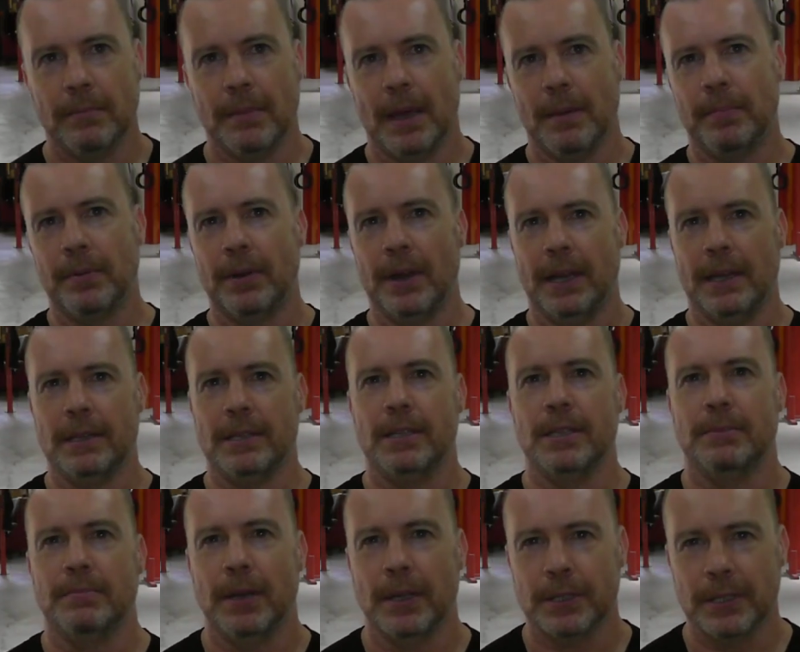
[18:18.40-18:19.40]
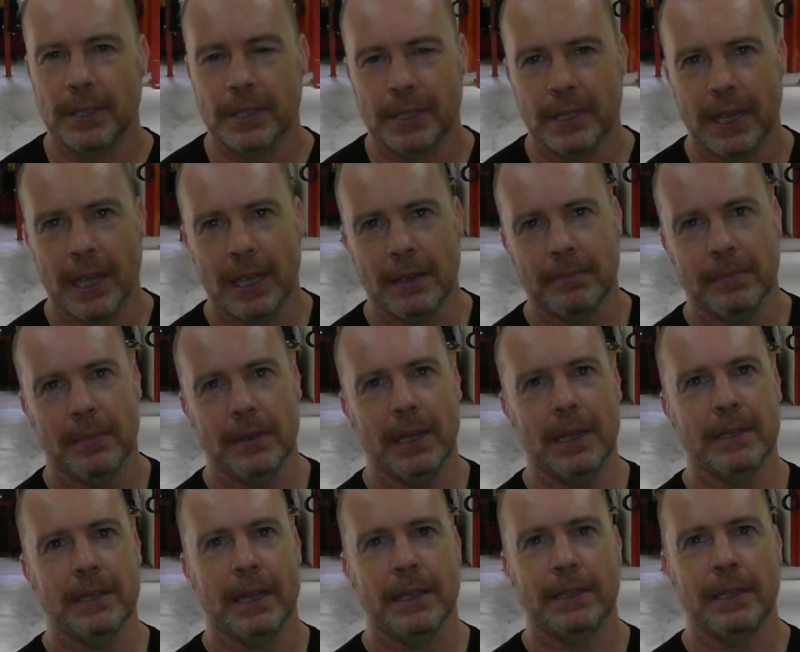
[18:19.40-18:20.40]
apparatus is much the same
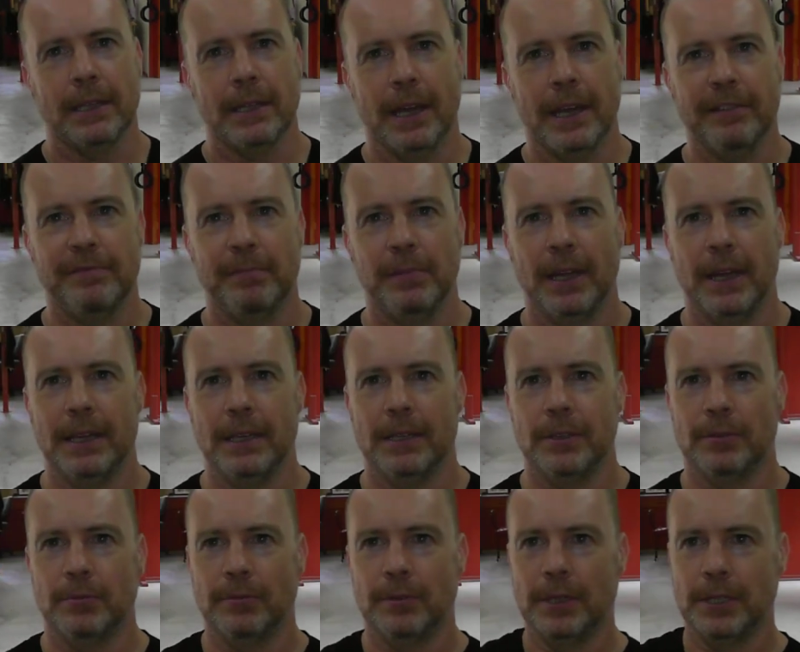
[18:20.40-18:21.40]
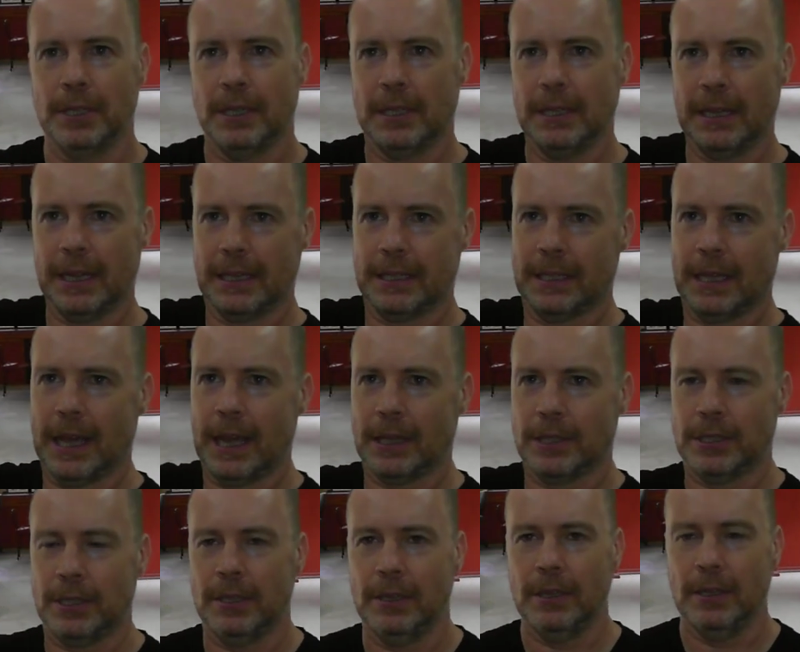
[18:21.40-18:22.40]
in that the knife blade is rigidly
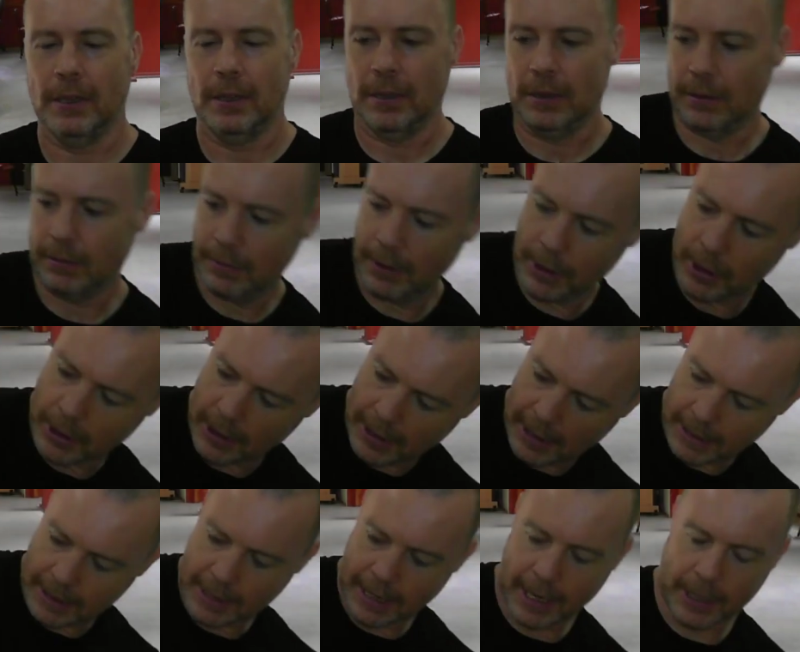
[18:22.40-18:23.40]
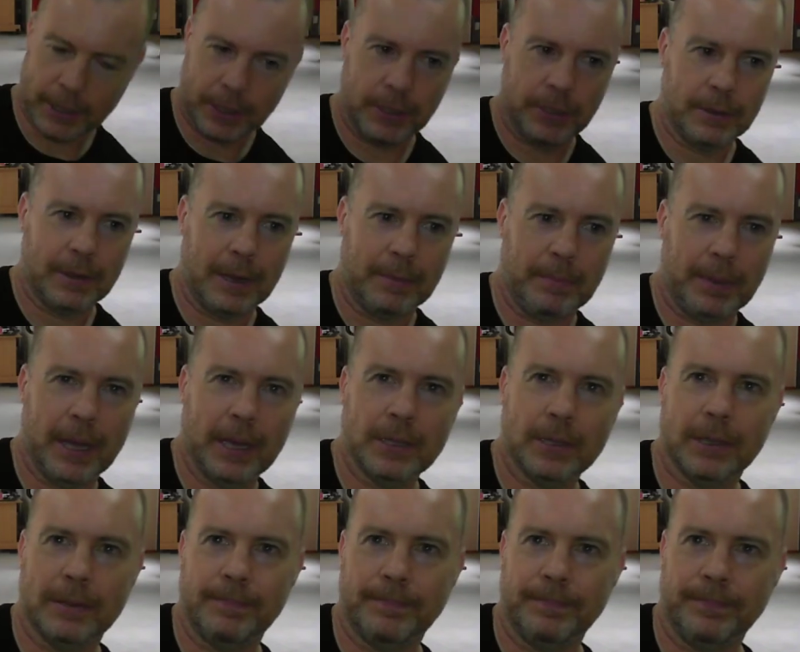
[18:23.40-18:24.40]
attached to a
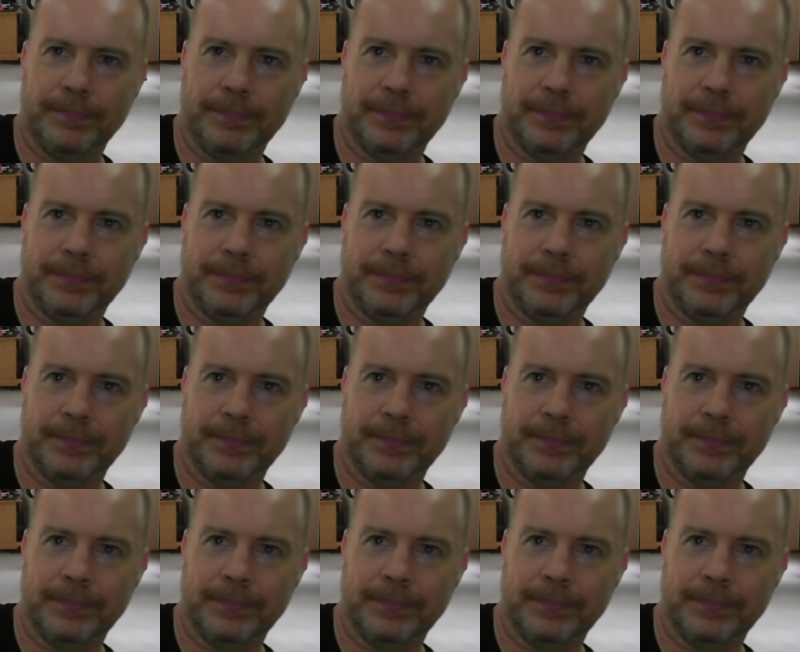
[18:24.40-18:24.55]
pendulum